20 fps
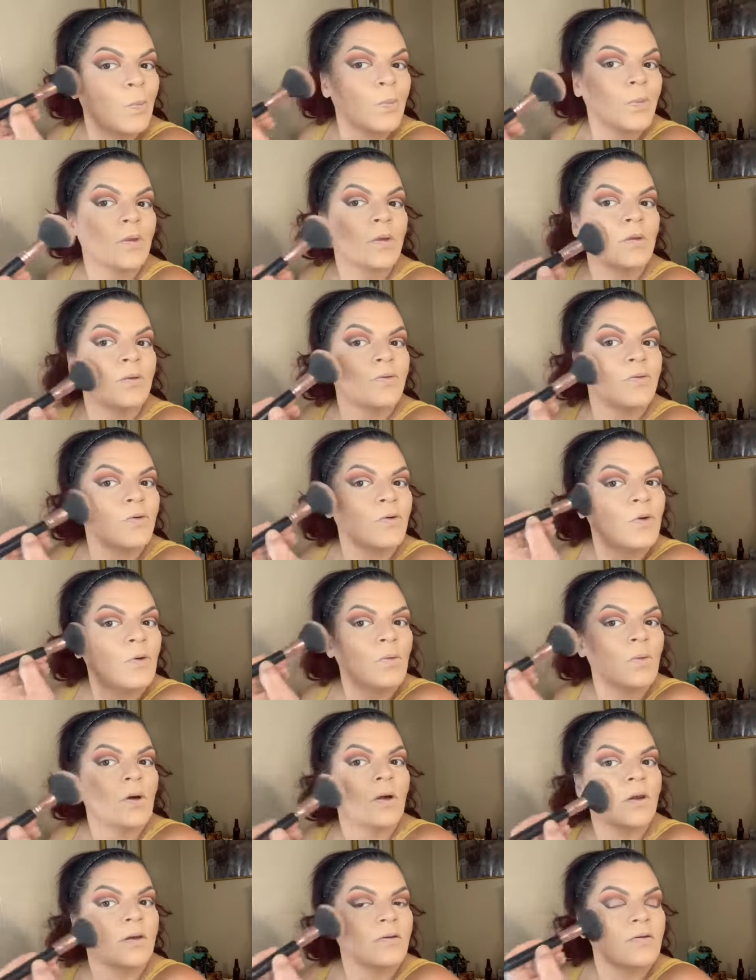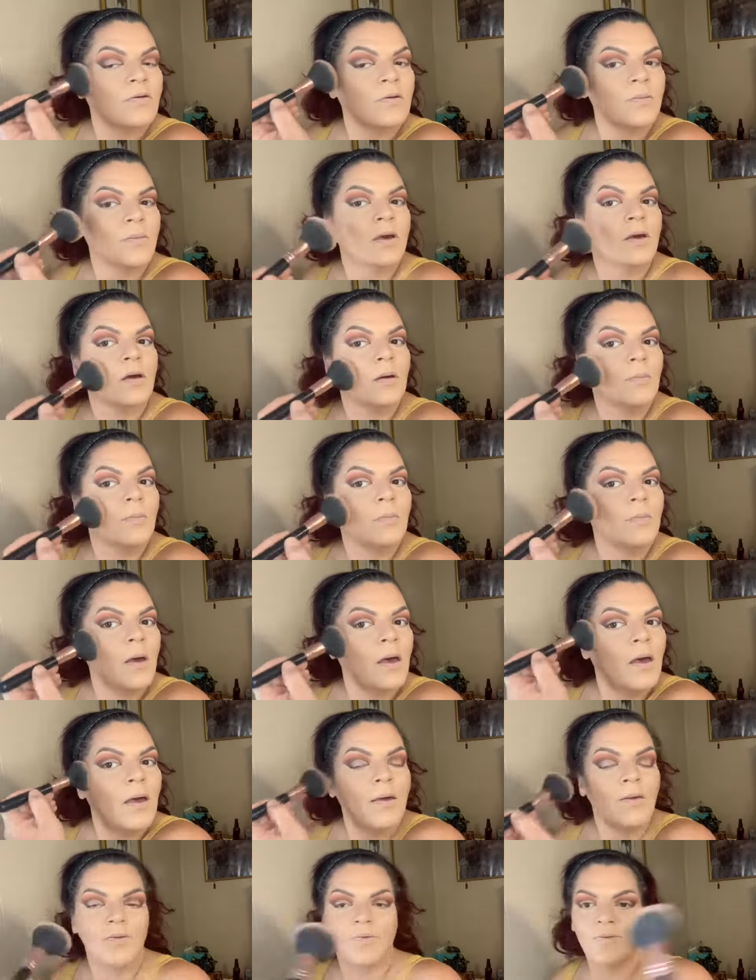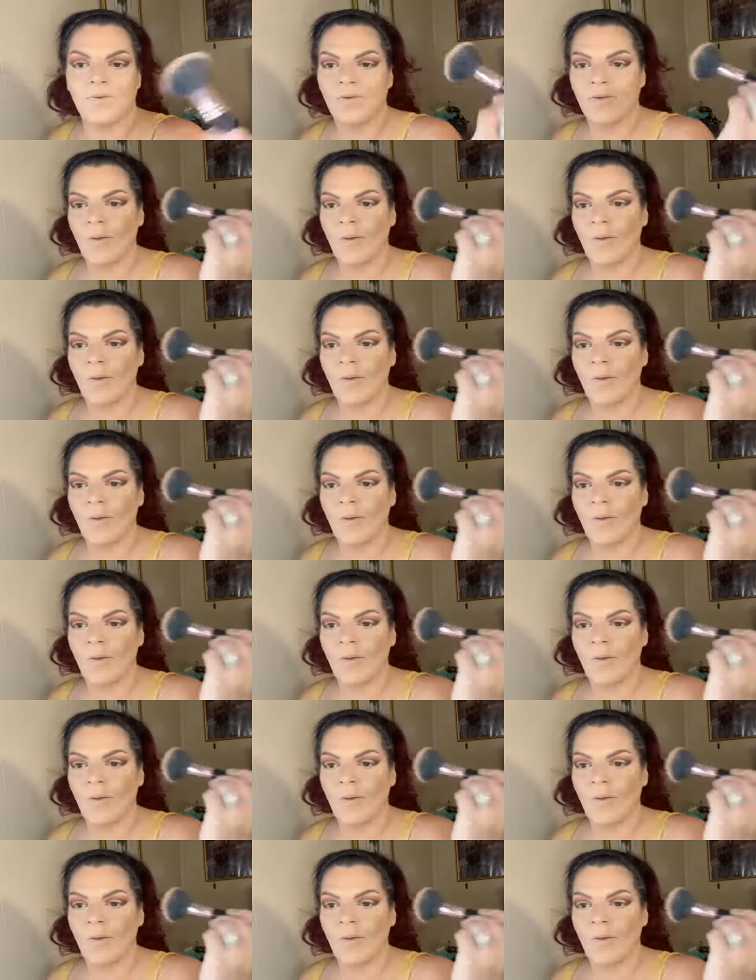because you don't want it to make a mess.